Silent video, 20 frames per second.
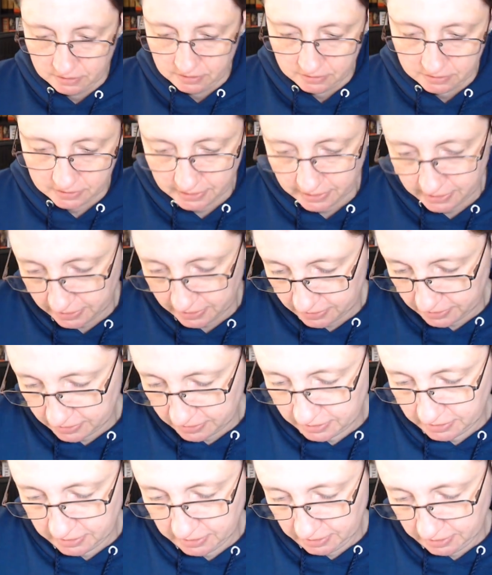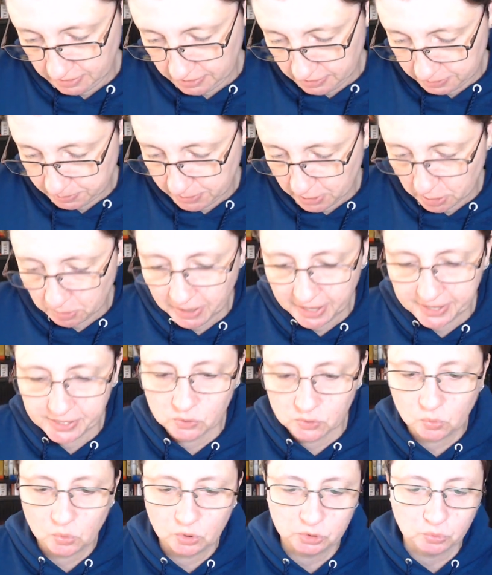say here
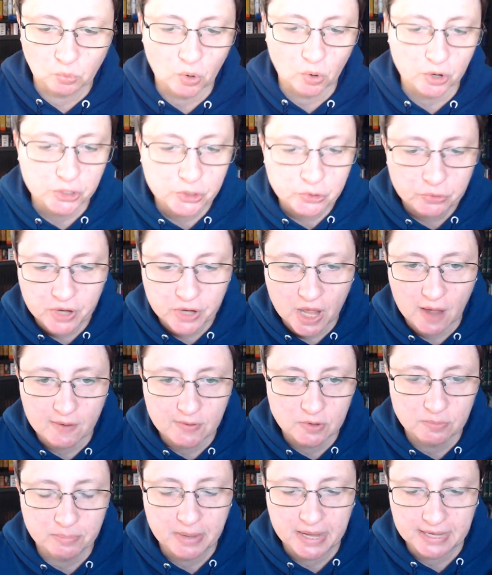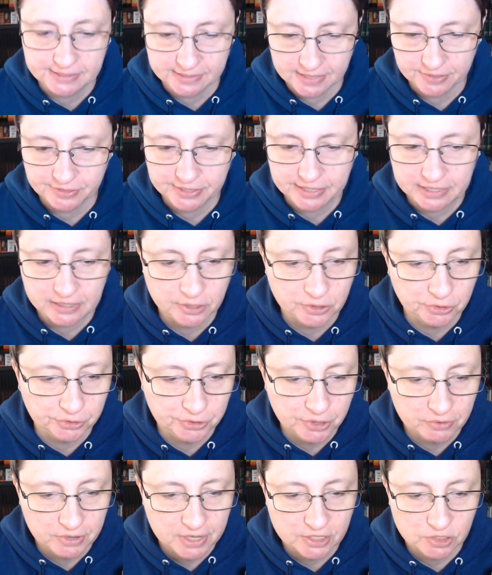Spellbinding World War II novel based on the little
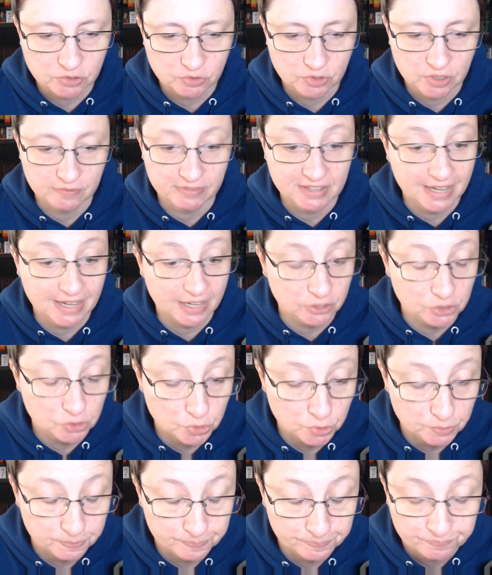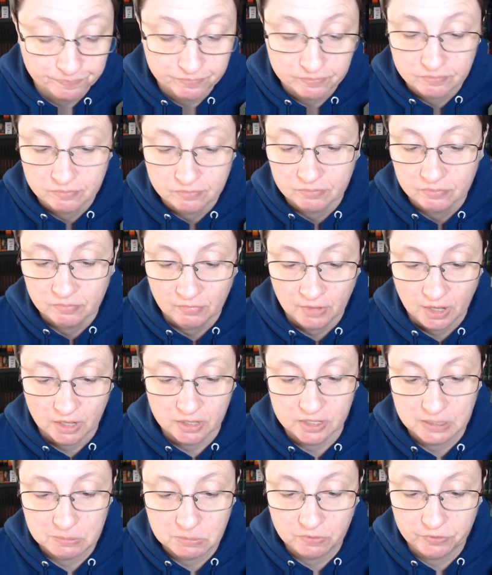known history of the X Troop, a
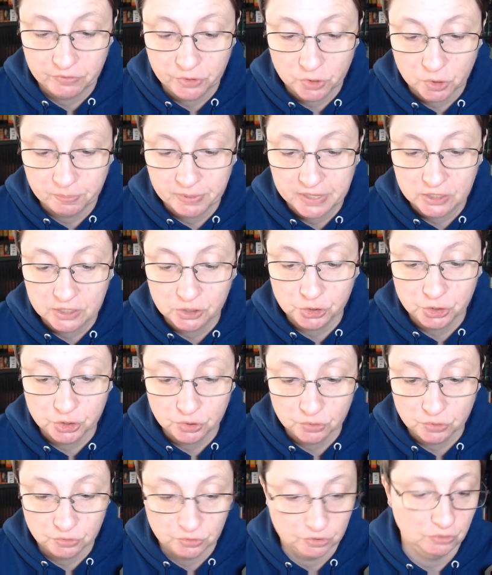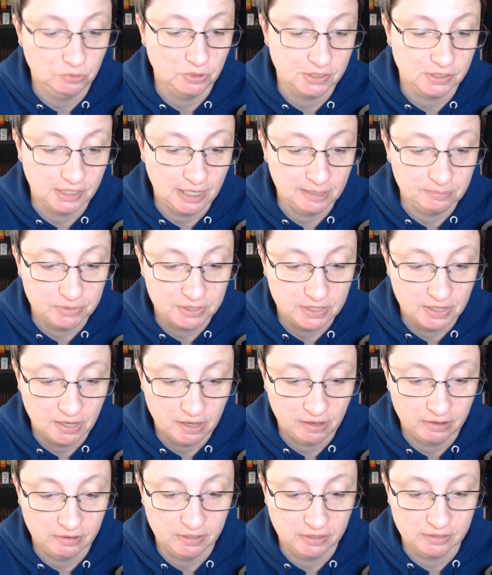team of European Jews who escaped the
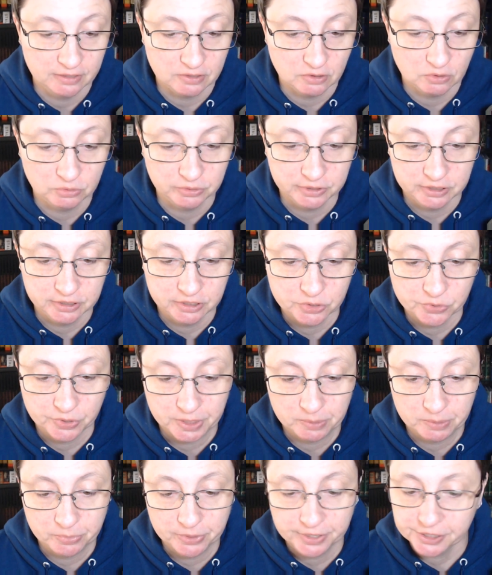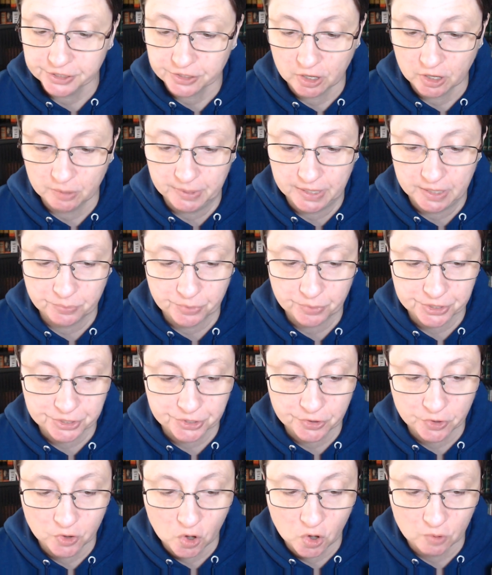continent only to join the British Army and
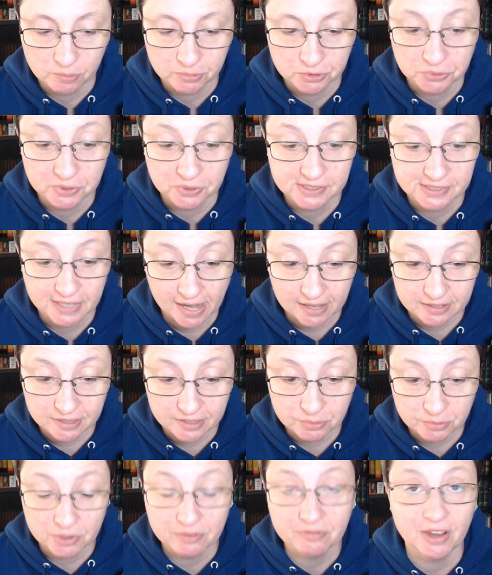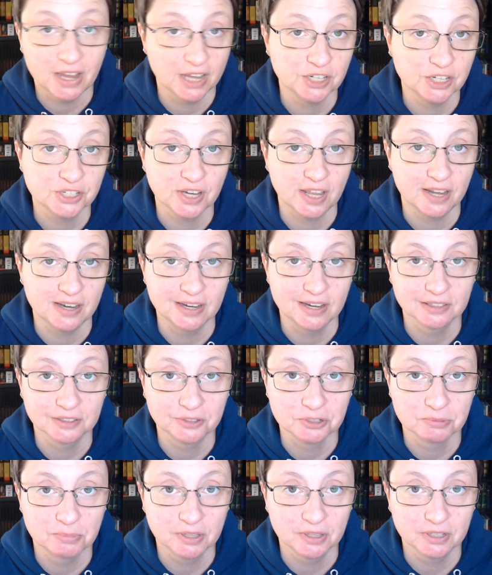return home to exact their revenge on
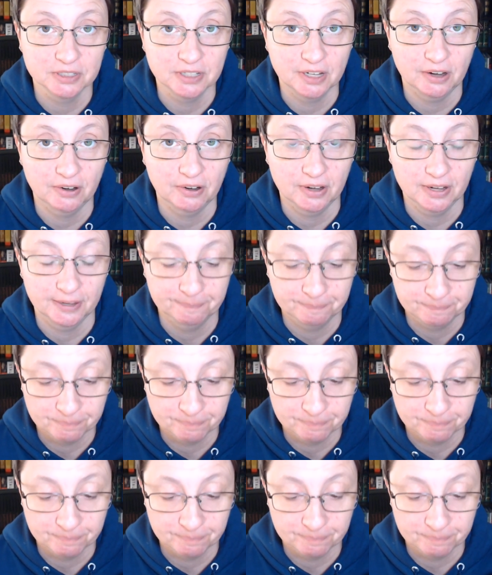Hitler's military.